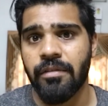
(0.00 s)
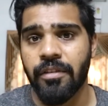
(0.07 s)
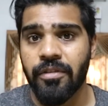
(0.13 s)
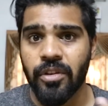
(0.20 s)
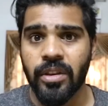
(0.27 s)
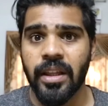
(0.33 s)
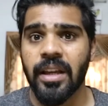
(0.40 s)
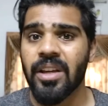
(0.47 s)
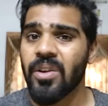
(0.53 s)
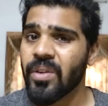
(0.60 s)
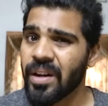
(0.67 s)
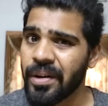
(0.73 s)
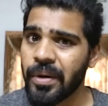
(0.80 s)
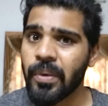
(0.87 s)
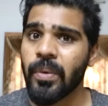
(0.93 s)
If you think you
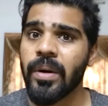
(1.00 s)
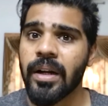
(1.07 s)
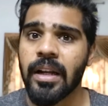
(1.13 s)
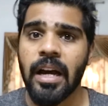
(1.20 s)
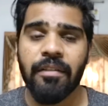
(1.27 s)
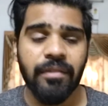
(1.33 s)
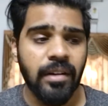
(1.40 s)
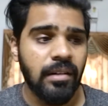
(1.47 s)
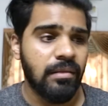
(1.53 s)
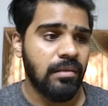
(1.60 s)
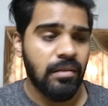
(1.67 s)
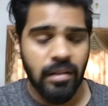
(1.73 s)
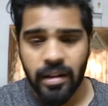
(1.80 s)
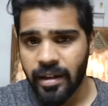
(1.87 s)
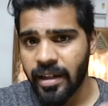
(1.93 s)
can do it after
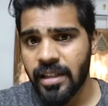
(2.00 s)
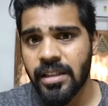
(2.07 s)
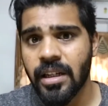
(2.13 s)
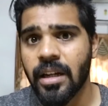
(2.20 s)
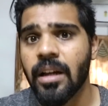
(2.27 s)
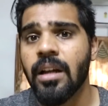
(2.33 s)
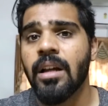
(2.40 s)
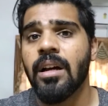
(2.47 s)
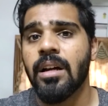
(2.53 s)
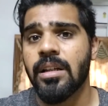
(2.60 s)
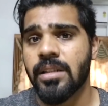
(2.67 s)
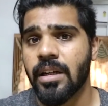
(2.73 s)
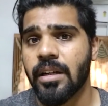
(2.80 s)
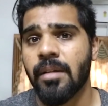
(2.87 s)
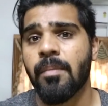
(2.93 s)
reaching a
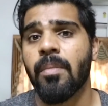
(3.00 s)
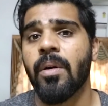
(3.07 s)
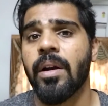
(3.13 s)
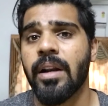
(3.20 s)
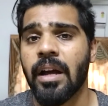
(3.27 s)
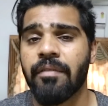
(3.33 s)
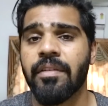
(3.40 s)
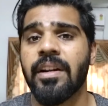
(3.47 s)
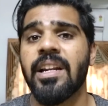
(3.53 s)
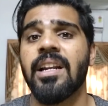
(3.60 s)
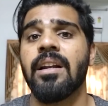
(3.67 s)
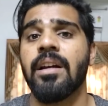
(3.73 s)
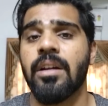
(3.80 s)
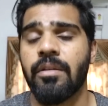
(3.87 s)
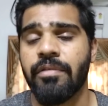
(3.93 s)
certain point, after
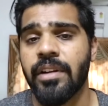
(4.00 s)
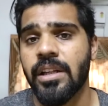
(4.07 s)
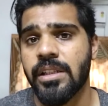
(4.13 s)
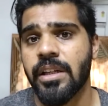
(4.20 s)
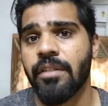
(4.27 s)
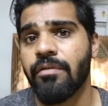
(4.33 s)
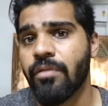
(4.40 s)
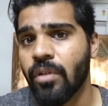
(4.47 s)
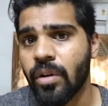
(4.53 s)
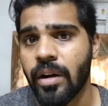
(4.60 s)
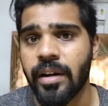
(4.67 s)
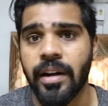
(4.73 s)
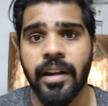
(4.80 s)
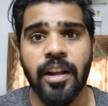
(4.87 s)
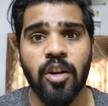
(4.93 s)
finishing
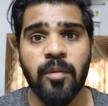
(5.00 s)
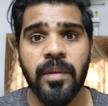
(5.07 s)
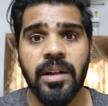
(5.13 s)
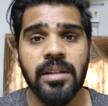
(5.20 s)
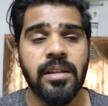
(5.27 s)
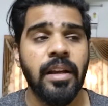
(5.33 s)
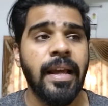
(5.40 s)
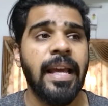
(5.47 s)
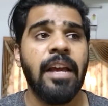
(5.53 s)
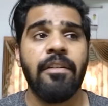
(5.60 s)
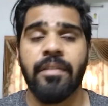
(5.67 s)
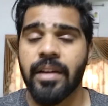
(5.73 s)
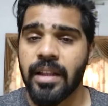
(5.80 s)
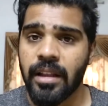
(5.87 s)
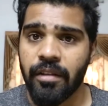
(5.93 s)
400 kilometers,
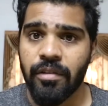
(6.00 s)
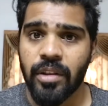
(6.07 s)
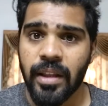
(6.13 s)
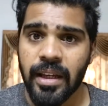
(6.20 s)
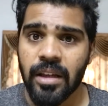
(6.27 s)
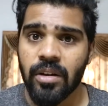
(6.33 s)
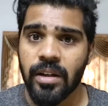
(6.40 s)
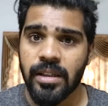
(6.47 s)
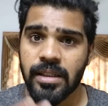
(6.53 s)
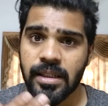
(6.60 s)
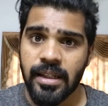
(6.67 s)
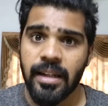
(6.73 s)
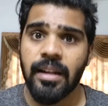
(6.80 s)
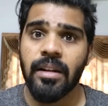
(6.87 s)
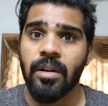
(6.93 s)
if you think you can
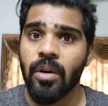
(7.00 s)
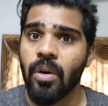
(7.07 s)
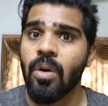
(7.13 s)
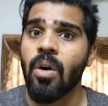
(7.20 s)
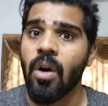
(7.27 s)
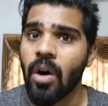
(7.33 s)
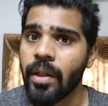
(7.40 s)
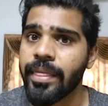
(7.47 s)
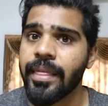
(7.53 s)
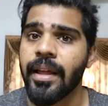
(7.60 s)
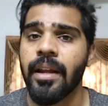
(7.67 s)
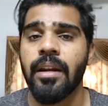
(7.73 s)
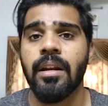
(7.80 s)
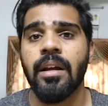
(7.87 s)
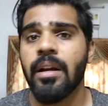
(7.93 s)
still go on,
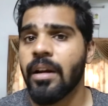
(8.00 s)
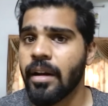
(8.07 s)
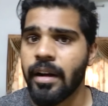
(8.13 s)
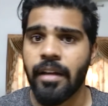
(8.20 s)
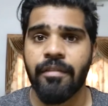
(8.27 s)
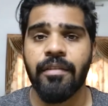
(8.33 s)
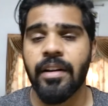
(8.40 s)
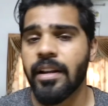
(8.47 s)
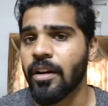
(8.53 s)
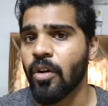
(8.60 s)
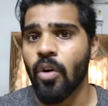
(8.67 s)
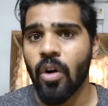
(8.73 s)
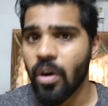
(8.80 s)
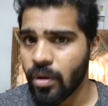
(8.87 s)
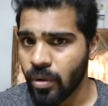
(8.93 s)
then definitely
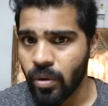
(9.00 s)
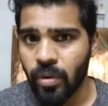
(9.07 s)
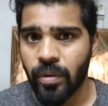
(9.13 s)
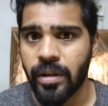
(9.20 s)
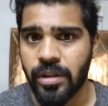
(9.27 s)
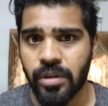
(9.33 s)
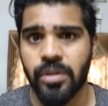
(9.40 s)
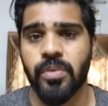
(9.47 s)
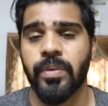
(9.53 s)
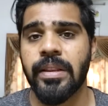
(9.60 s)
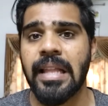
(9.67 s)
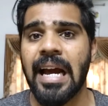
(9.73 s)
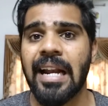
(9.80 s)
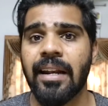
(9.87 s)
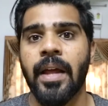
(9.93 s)
go on, no issues with
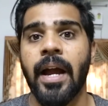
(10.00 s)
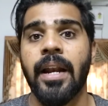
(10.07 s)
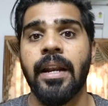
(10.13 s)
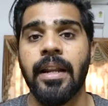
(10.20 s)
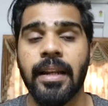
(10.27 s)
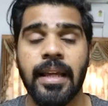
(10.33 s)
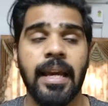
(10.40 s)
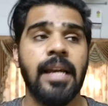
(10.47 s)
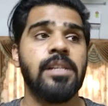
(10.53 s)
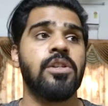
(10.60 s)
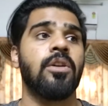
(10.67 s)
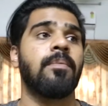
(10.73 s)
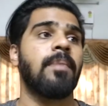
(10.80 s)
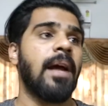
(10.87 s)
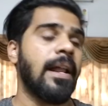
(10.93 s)
that. And in case
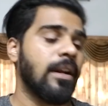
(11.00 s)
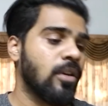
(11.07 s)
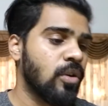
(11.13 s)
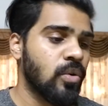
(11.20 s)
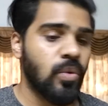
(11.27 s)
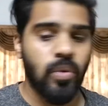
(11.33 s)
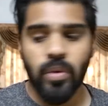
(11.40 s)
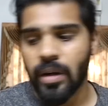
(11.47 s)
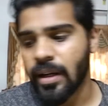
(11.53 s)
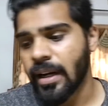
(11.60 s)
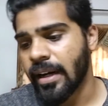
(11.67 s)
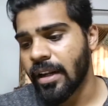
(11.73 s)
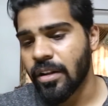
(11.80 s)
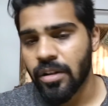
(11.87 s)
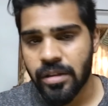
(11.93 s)
you're planning to do a
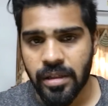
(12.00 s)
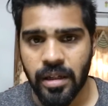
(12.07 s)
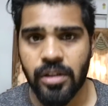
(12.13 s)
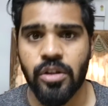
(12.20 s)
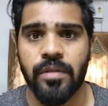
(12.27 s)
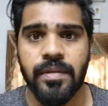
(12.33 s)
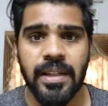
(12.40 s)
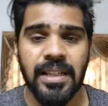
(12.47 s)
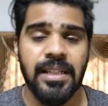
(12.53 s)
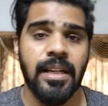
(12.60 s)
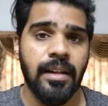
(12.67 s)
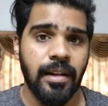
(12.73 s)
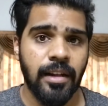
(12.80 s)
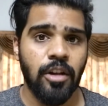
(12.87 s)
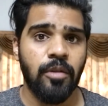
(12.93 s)
continuous stretch of
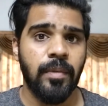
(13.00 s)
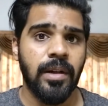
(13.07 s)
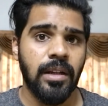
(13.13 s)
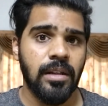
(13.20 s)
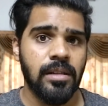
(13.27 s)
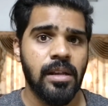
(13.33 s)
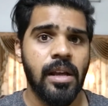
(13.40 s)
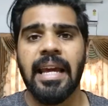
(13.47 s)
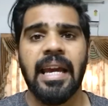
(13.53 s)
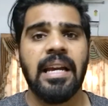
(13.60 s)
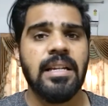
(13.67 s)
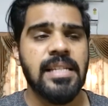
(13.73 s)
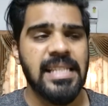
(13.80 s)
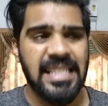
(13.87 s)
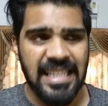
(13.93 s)
600 kilometers,
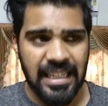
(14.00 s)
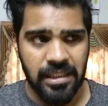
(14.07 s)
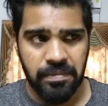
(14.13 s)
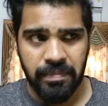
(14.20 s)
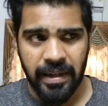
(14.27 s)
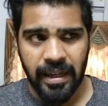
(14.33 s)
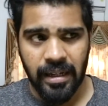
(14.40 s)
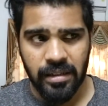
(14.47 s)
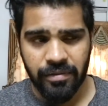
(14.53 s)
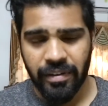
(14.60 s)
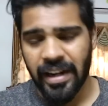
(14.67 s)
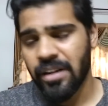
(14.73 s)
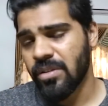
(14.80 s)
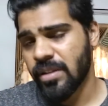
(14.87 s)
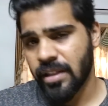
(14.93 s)
take 6 breaks,
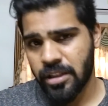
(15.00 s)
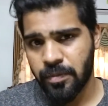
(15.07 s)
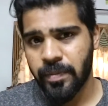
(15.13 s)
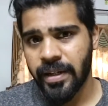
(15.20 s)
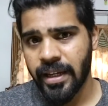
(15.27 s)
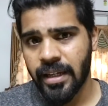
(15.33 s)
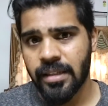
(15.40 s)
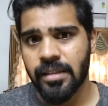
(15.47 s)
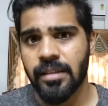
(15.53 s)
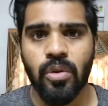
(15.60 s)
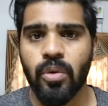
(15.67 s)
5 to 6 breaks.